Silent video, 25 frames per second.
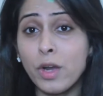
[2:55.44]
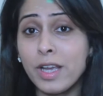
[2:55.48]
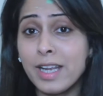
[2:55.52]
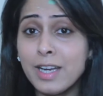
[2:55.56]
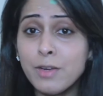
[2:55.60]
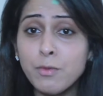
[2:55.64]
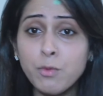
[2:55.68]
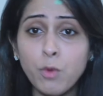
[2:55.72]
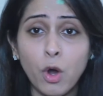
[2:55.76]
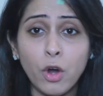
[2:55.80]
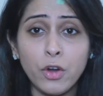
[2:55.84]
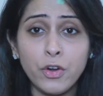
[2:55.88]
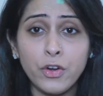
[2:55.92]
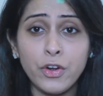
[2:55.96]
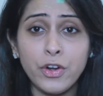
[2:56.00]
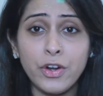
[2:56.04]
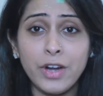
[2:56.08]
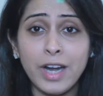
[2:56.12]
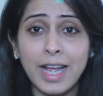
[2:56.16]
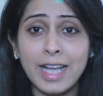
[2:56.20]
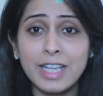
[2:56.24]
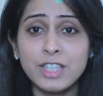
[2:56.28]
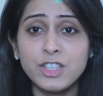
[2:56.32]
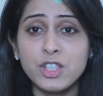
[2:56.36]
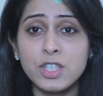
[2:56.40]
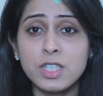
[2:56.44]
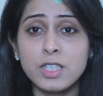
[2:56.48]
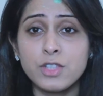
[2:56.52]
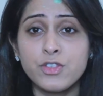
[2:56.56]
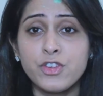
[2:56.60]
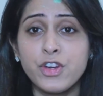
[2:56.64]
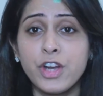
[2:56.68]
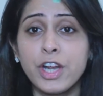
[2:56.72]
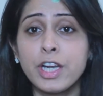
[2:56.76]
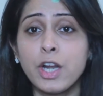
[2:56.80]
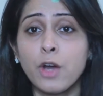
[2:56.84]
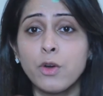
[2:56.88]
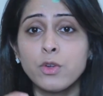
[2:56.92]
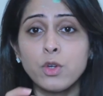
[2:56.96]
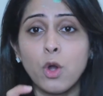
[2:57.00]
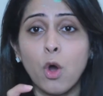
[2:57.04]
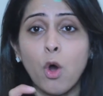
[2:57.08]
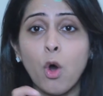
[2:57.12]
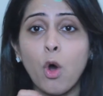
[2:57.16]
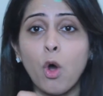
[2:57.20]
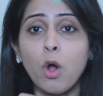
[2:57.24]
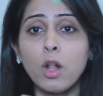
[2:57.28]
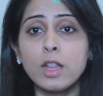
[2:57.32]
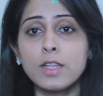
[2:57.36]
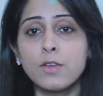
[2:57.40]
it in water and just strain out
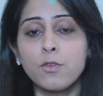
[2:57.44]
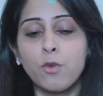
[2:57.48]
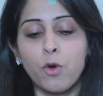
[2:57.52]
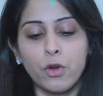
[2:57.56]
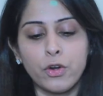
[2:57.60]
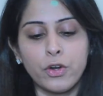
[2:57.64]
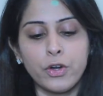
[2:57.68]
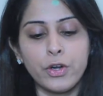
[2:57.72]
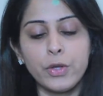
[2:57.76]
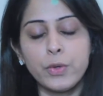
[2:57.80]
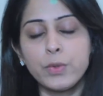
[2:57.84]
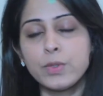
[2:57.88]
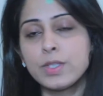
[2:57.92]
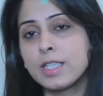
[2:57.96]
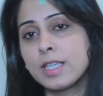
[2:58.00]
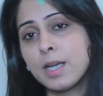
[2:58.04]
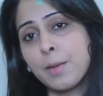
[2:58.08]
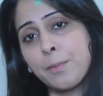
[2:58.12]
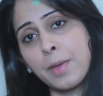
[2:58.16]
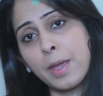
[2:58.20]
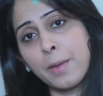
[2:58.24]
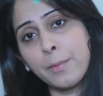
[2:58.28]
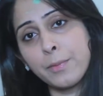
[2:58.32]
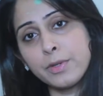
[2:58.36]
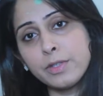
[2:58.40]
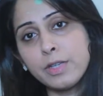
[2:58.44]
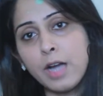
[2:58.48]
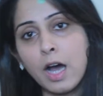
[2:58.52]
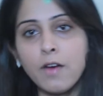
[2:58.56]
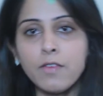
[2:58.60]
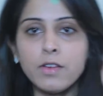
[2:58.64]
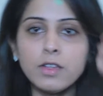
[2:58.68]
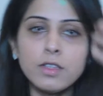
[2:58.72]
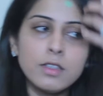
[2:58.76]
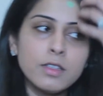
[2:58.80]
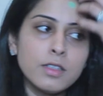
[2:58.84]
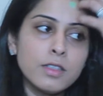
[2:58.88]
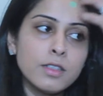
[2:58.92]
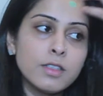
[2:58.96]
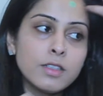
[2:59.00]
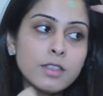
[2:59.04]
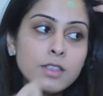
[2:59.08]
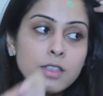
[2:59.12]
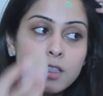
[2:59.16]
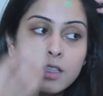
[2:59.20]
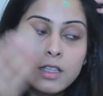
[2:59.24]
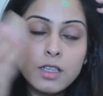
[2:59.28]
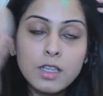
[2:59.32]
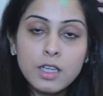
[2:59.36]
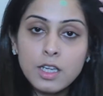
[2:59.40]
all the water using a paper towel.
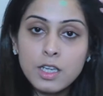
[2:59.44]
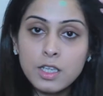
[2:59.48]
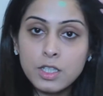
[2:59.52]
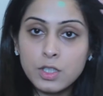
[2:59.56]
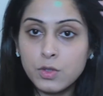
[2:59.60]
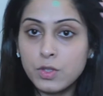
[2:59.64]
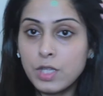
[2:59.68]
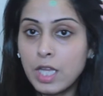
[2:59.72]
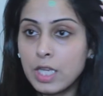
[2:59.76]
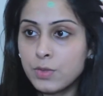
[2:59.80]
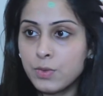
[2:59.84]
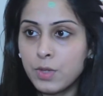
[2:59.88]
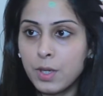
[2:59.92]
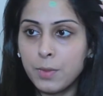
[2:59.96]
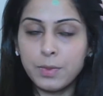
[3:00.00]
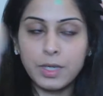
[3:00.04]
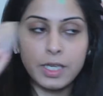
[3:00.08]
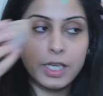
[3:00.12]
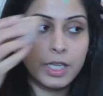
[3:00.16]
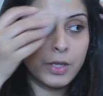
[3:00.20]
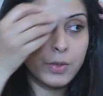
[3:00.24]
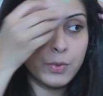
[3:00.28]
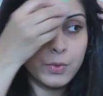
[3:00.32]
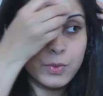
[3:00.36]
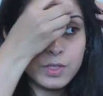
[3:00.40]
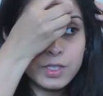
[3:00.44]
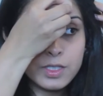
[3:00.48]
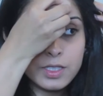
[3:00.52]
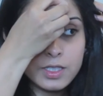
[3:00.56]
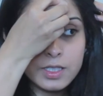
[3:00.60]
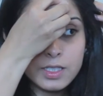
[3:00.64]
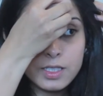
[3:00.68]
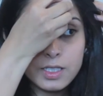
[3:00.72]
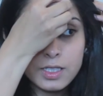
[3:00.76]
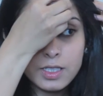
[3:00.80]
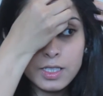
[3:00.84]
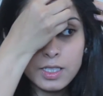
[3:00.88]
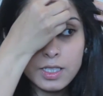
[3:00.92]
So that's what I'm going to use.